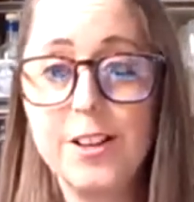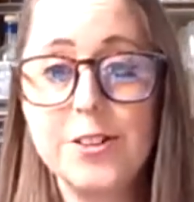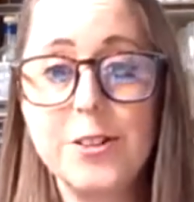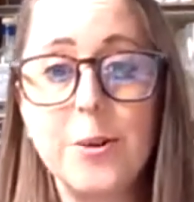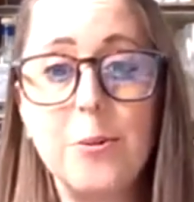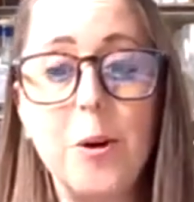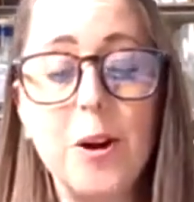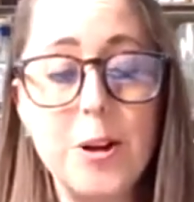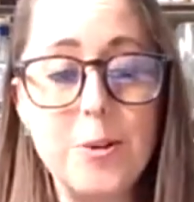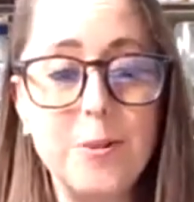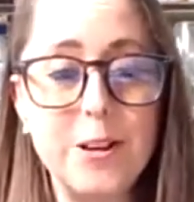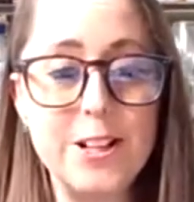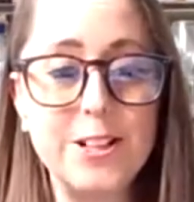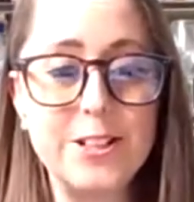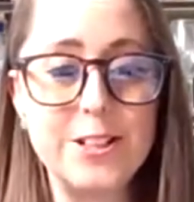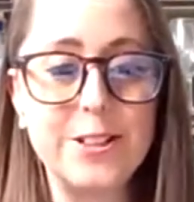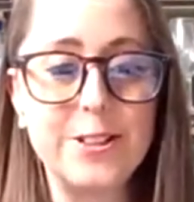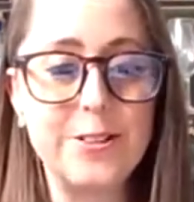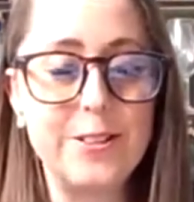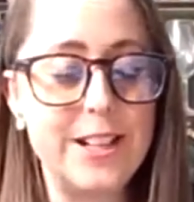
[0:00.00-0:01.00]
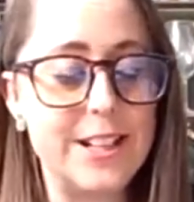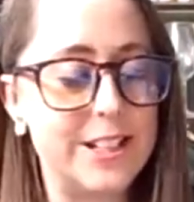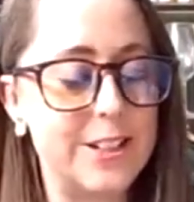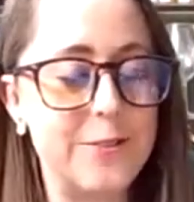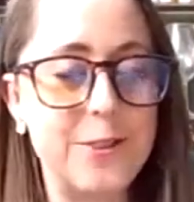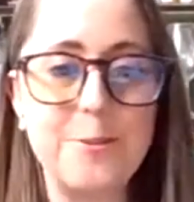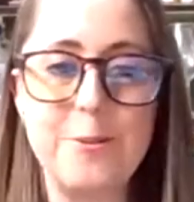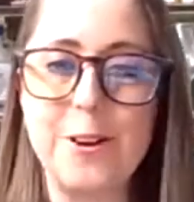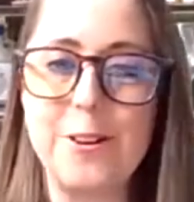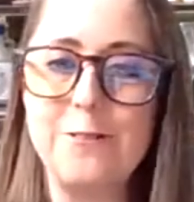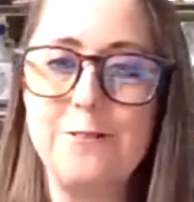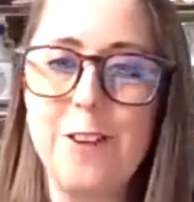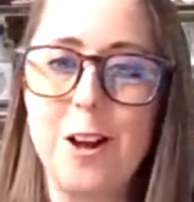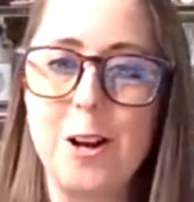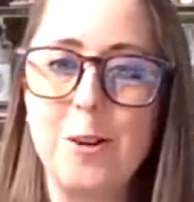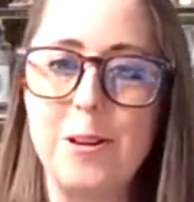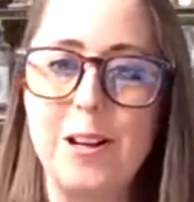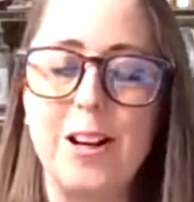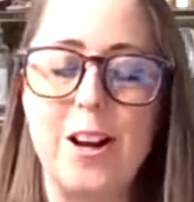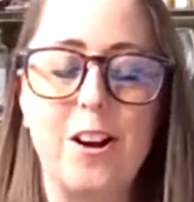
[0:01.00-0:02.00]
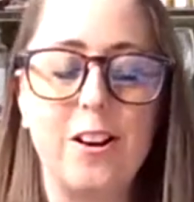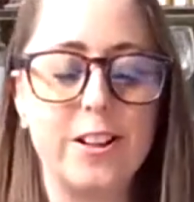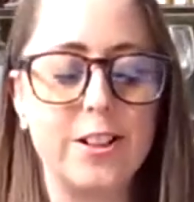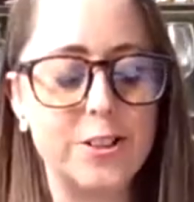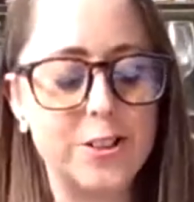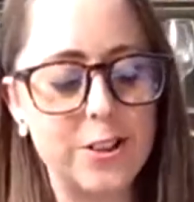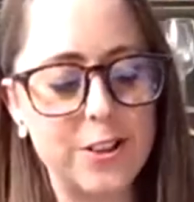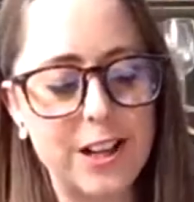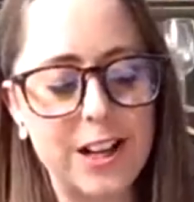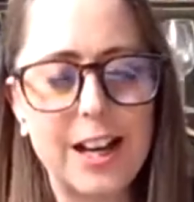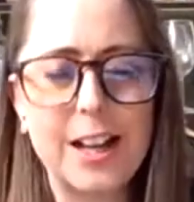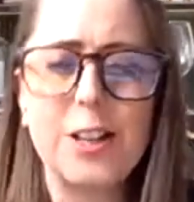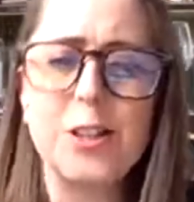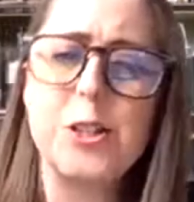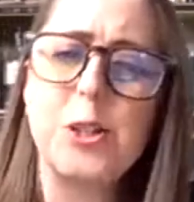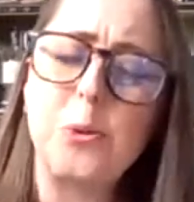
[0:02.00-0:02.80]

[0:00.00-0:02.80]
So what you want to do is, if you want to follow along, it's sort of like a